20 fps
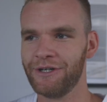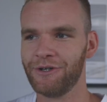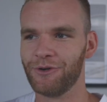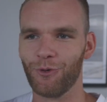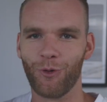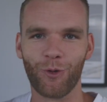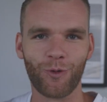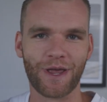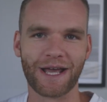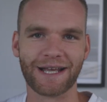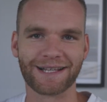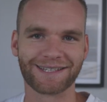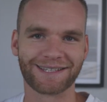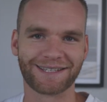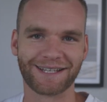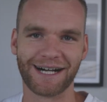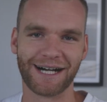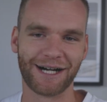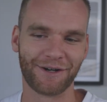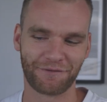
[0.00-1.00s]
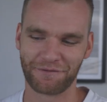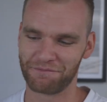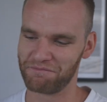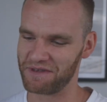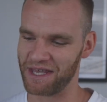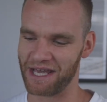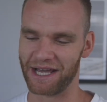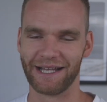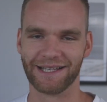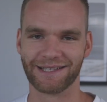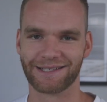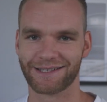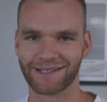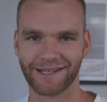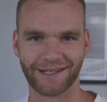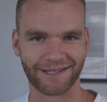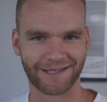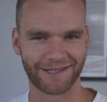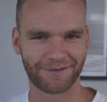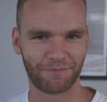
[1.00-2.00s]
all that stuff. Yeah,
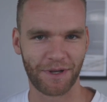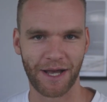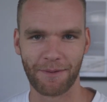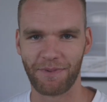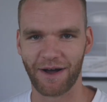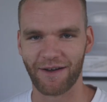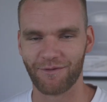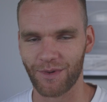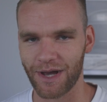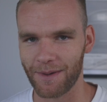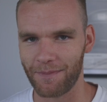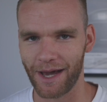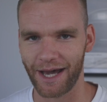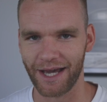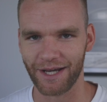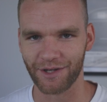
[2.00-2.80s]
it's above my pay